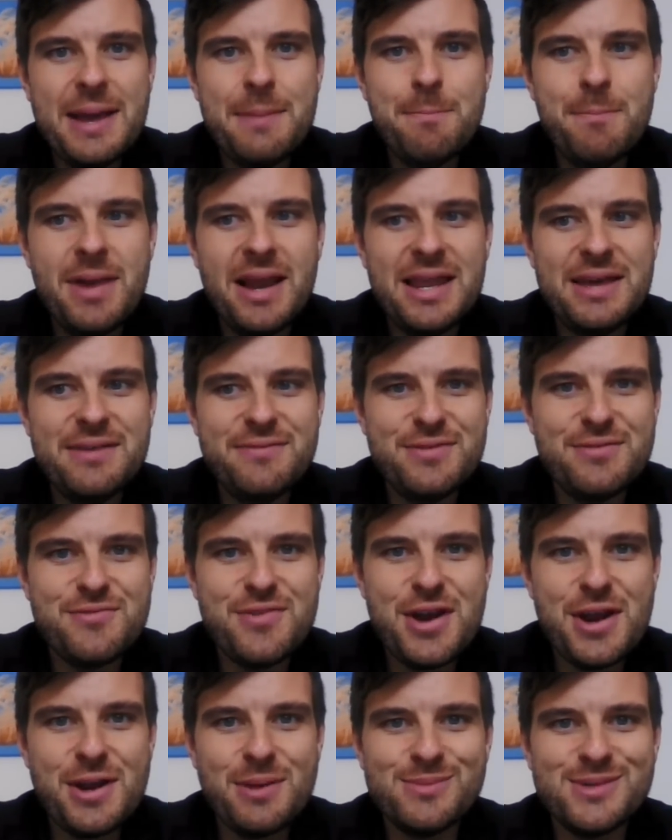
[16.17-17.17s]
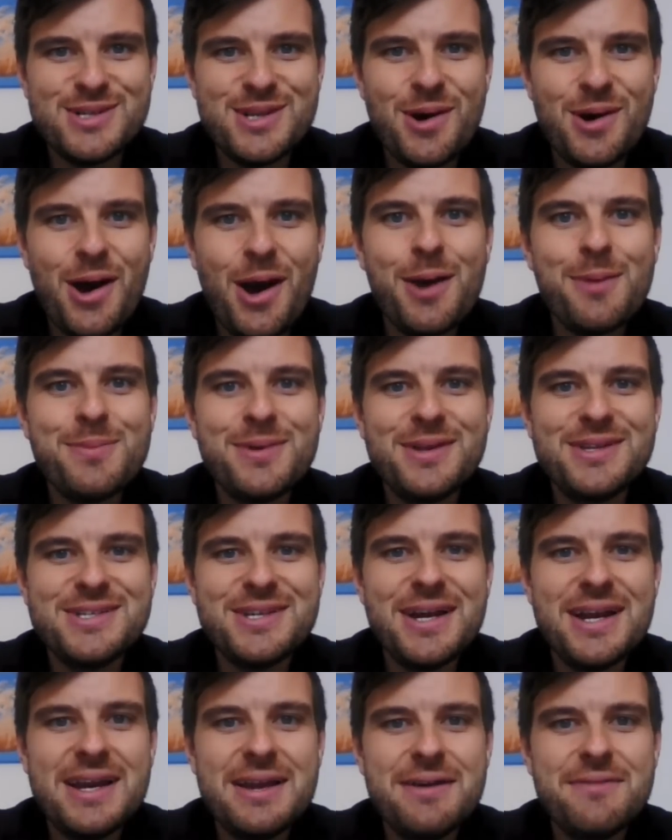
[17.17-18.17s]
in my living room. So I hope you're
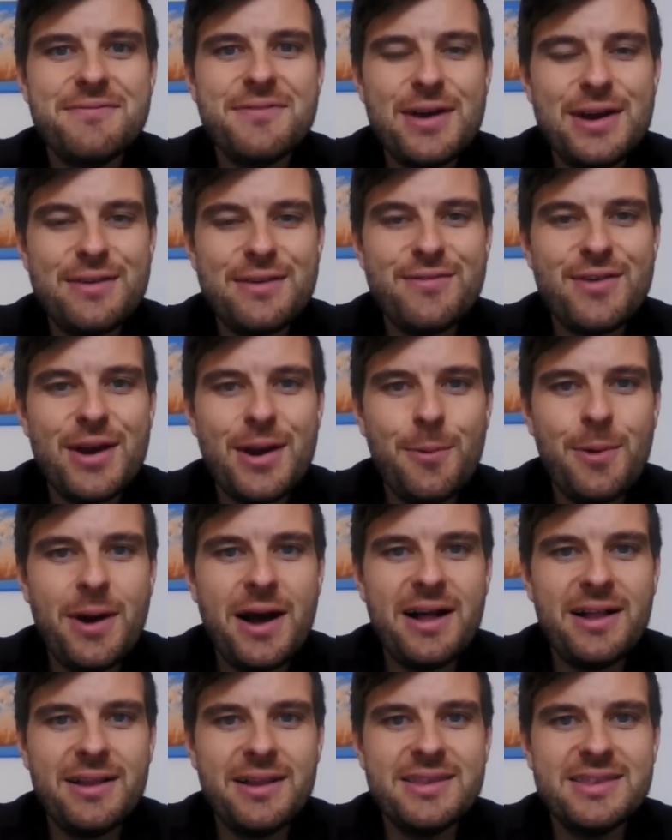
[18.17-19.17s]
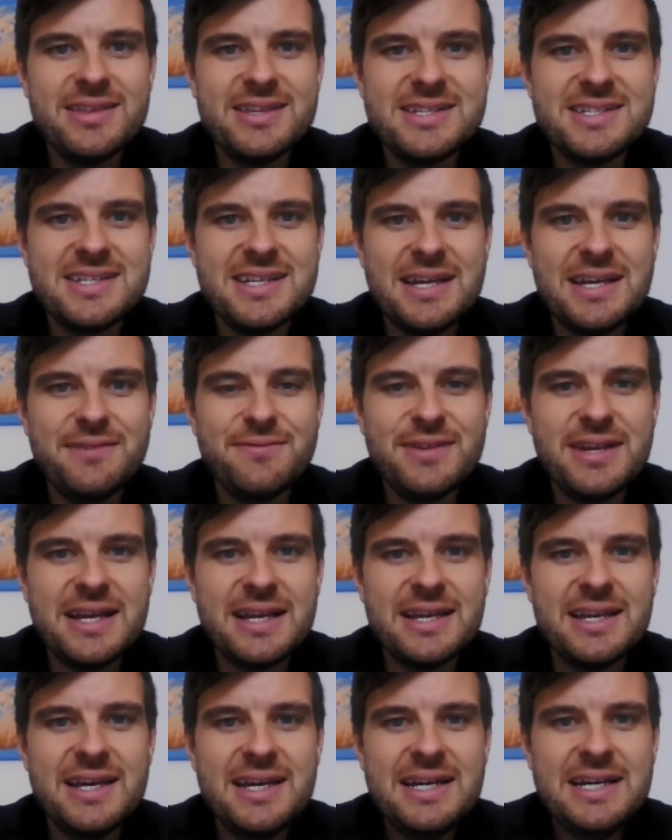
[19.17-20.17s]
doing very, very well this
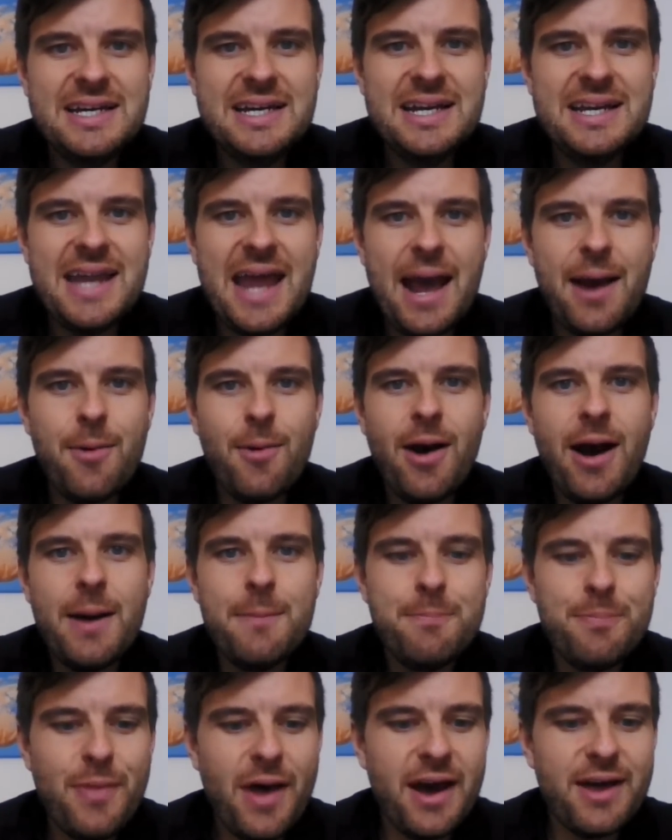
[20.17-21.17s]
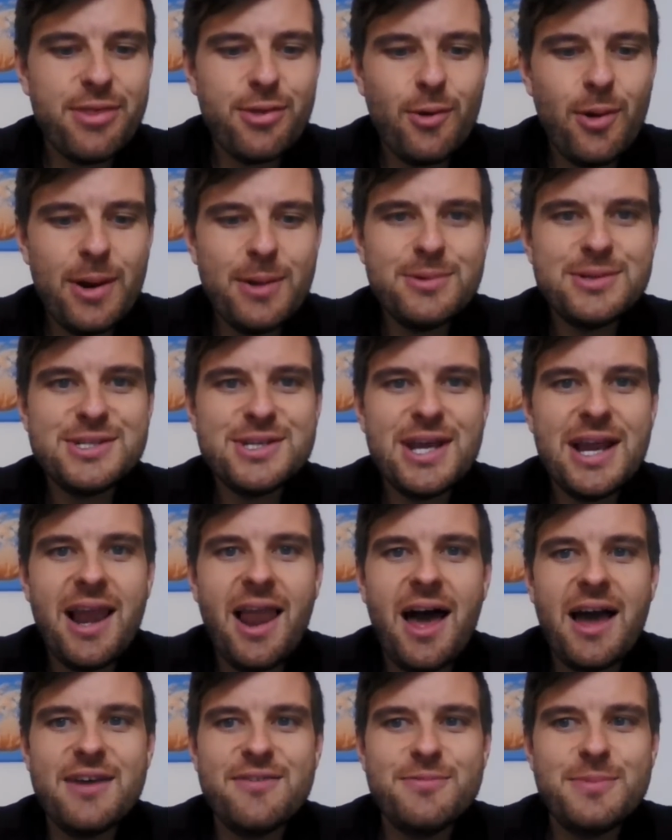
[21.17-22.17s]
evening. Now, I thought I would do it
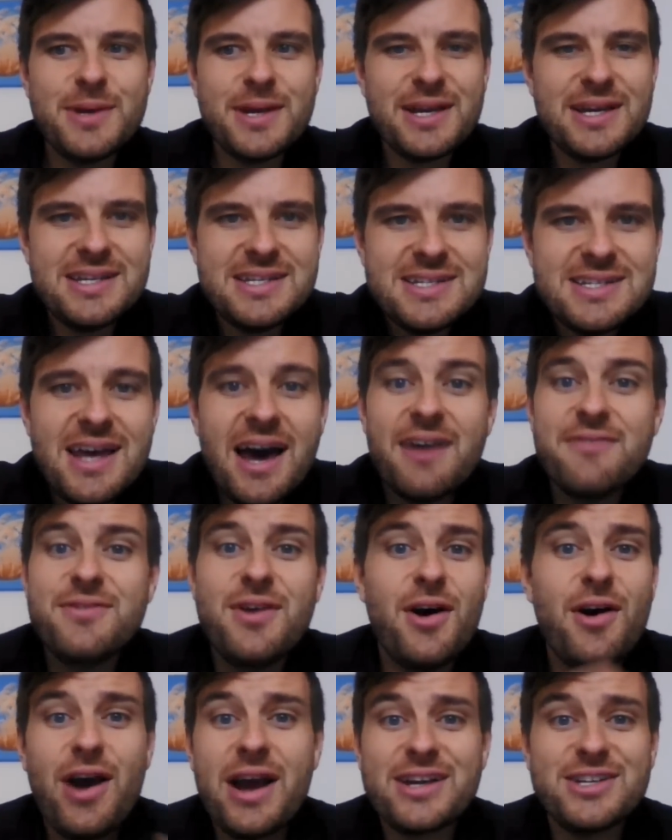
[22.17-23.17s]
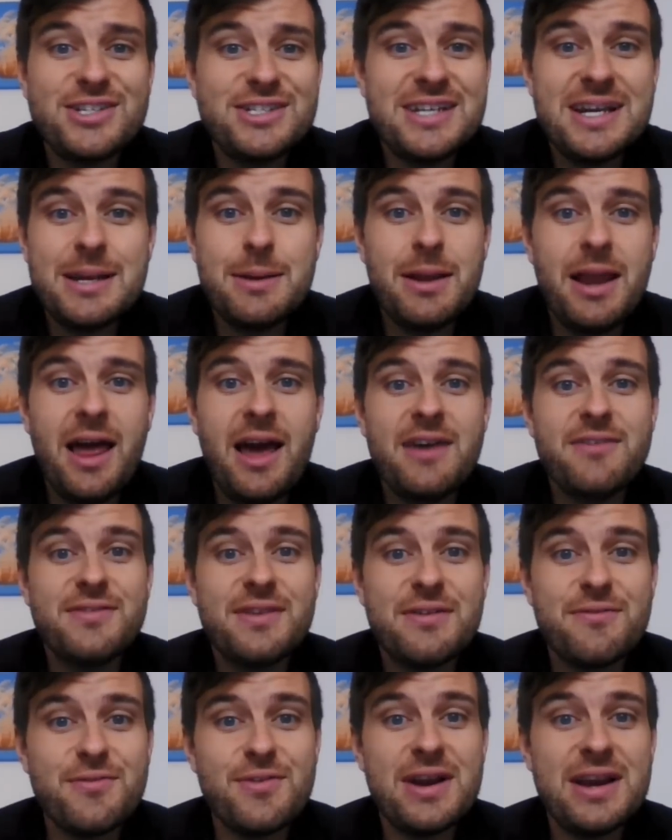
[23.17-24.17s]
live because I've not actually done it live
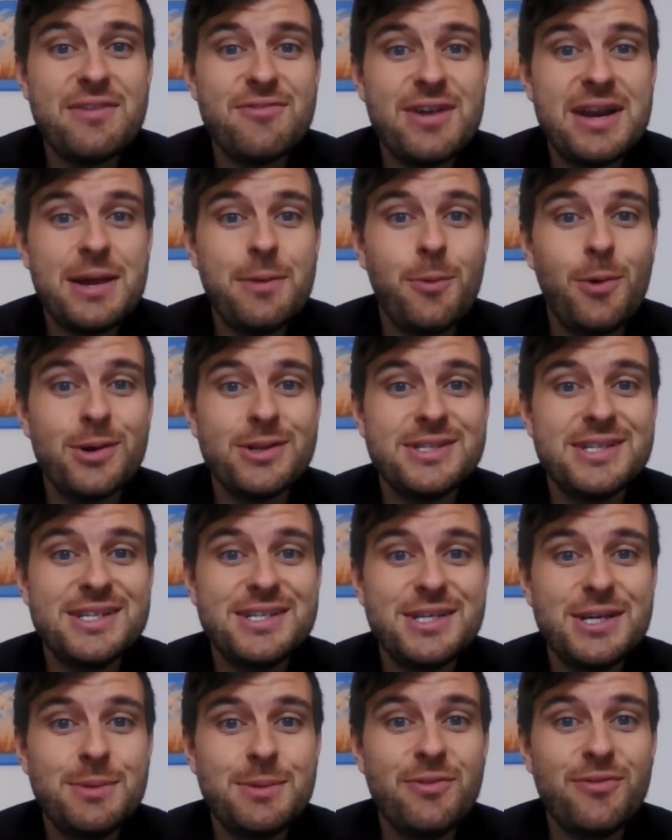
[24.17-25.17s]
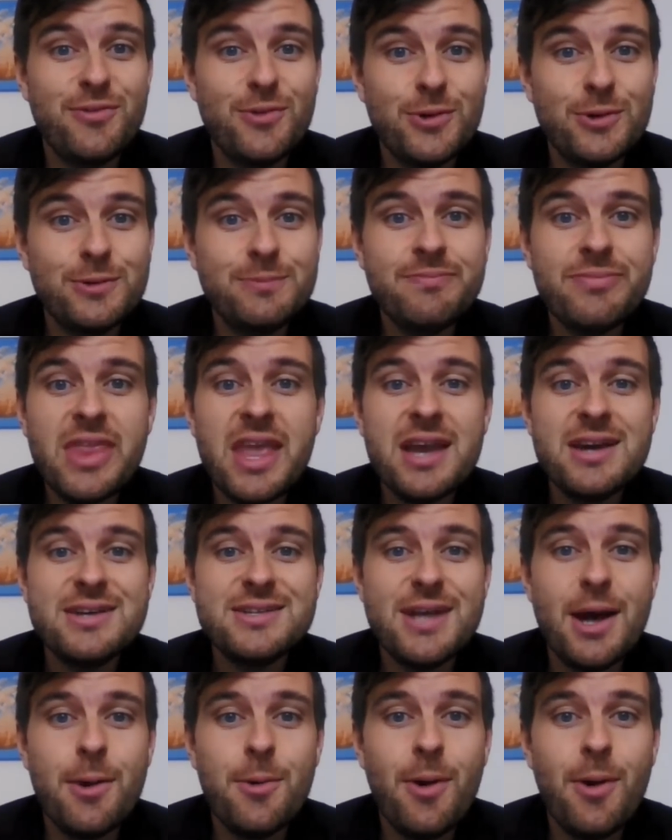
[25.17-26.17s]
and I've really, really wanted to before.
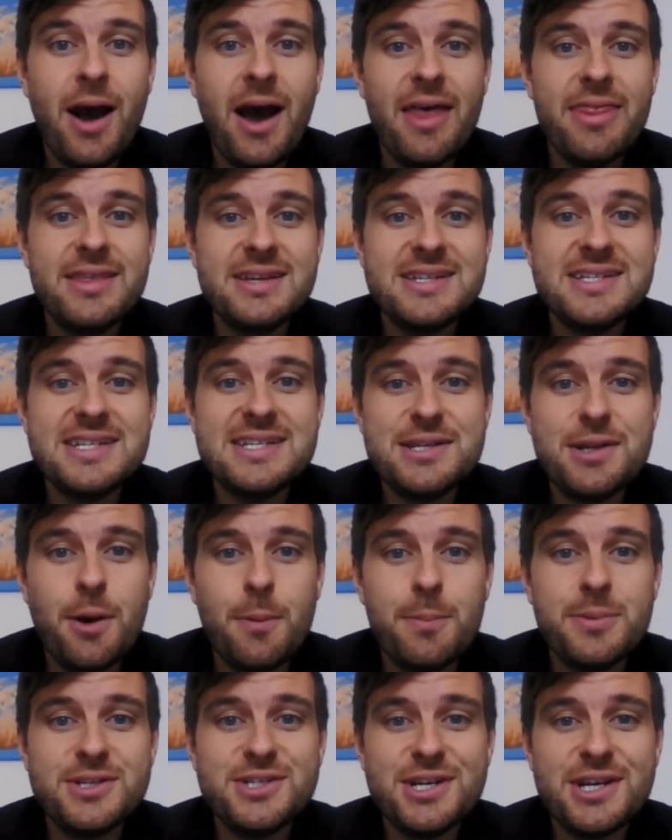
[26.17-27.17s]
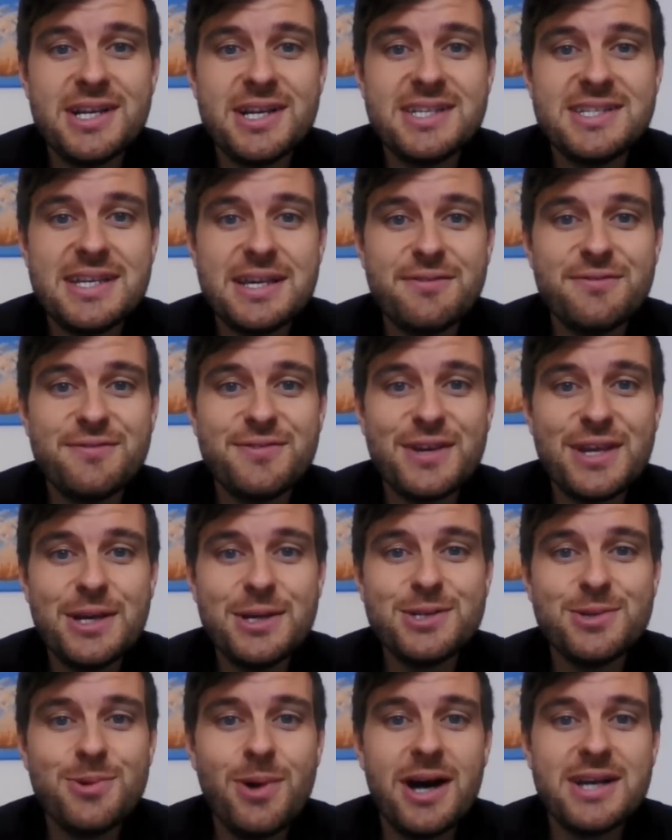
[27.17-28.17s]
So this is an opportunity for
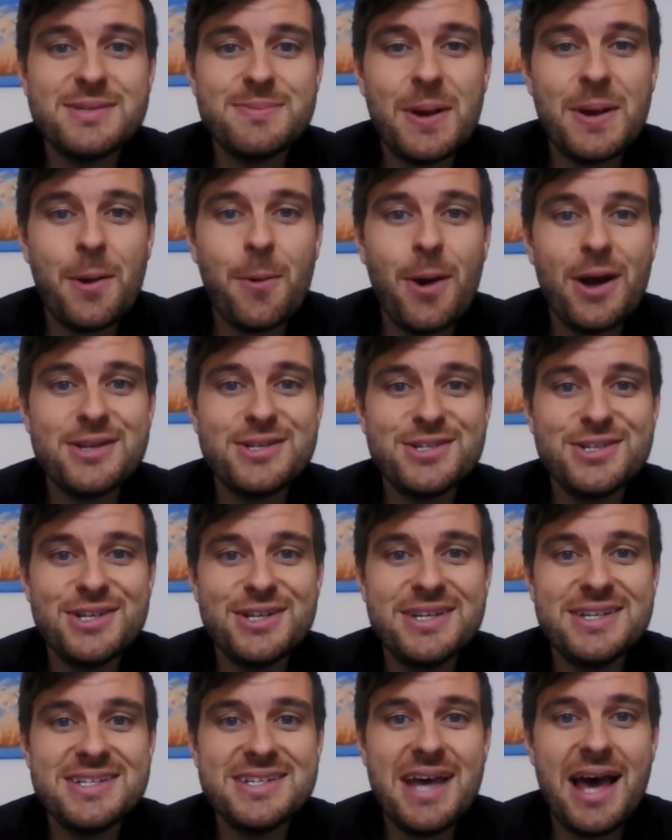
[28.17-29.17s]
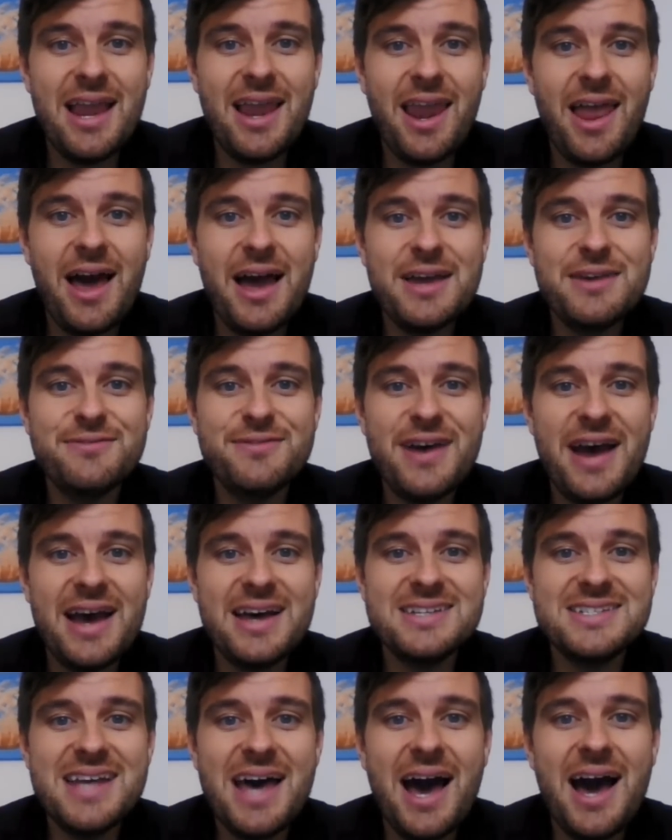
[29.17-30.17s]
you to ask me questions live
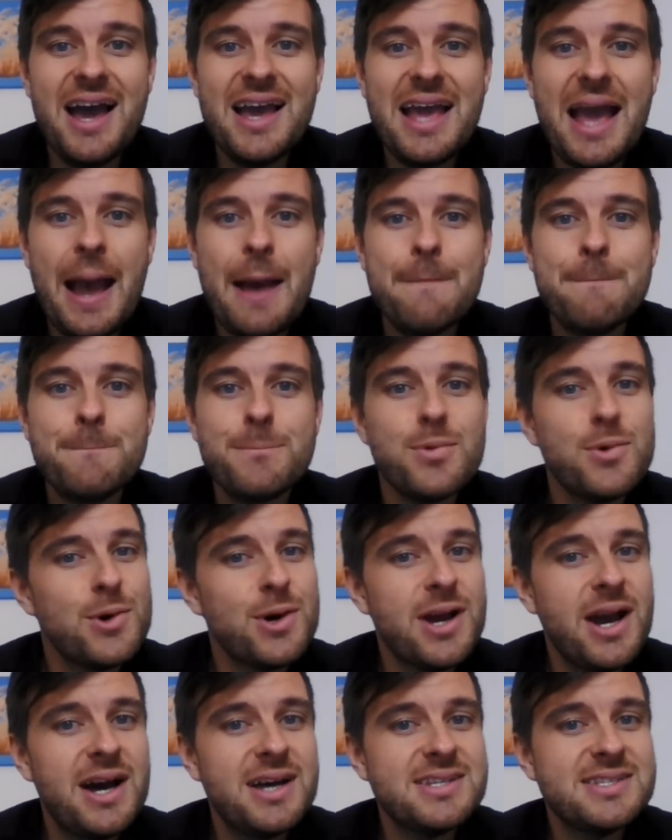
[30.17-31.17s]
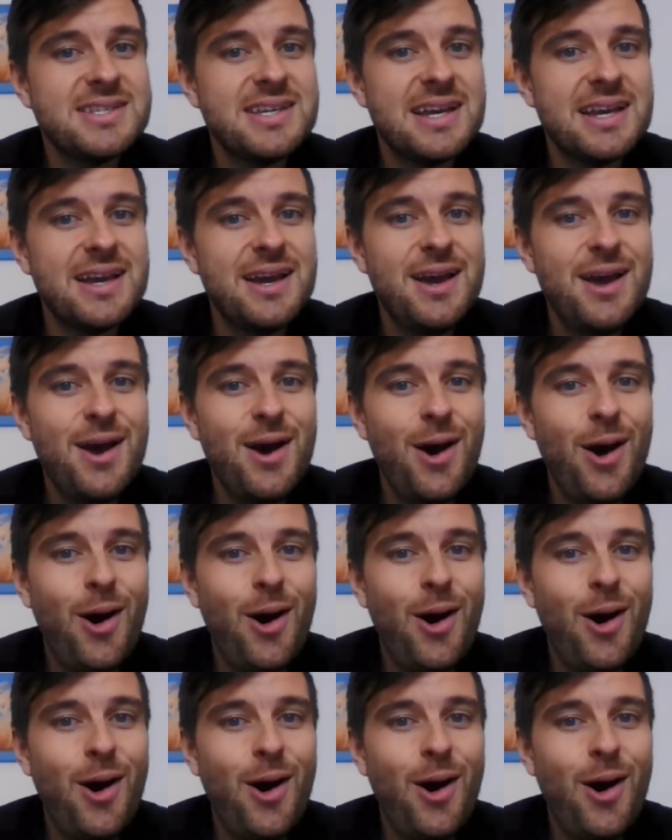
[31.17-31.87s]
as I am broadcasting